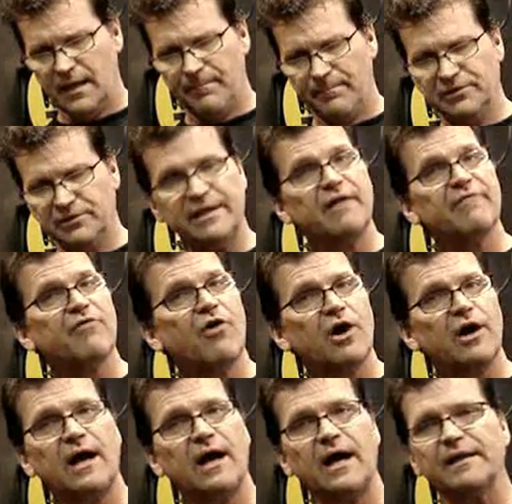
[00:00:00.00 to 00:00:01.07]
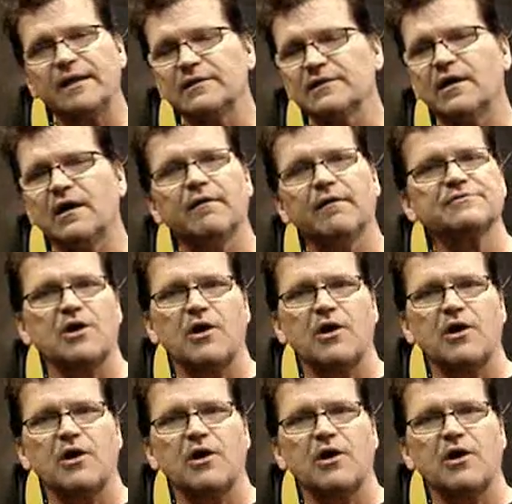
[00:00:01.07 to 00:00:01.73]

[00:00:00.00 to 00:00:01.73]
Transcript: Plenty of argon. It loves